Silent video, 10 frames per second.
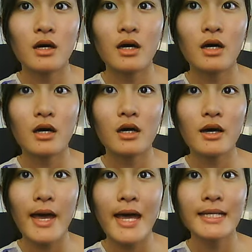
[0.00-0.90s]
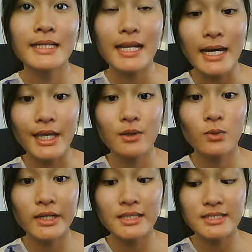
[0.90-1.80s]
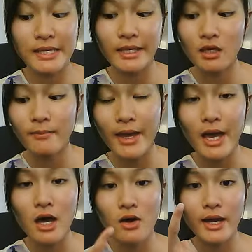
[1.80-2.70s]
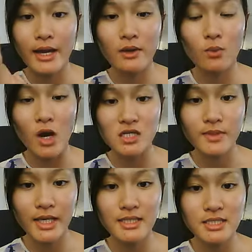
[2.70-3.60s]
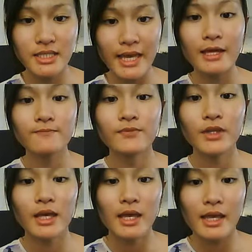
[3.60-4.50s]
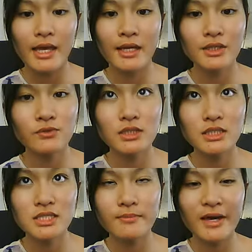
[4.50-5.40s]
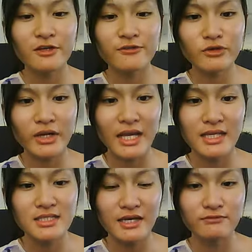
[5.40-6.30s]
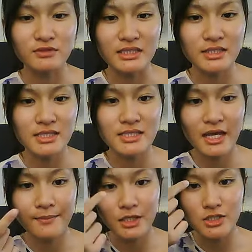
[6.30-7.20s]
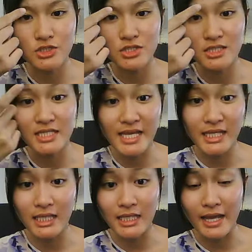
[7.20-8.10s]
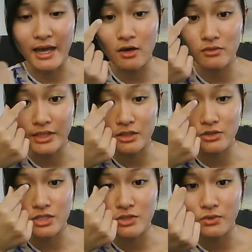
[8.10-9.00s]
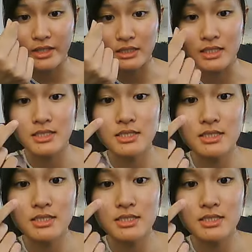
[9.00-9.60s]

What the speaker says: at night, when I take them out, I wash my hands again. And it really doesn't matter if your hands have lint this time, because you're just taking it out. You're just going like this.